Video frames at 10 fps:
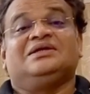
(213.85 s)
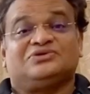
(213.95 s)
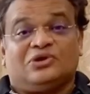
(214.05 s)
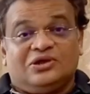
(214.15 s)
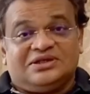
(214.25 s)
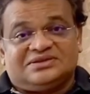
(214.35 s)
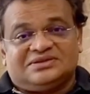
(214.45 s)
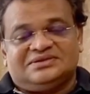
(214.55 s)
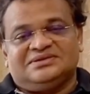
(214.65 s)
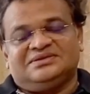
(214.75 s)

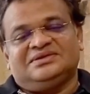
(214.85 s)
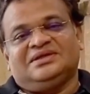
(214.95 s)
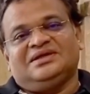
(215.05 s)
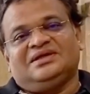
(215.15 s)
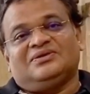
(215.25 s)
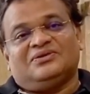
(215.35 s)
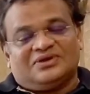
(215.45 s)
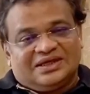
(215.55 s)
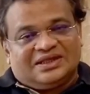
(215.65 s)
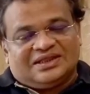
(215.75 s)
Solix,
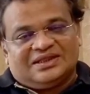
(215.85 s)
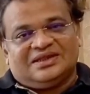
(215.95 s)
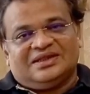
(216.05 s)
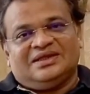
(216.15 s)
Oracle.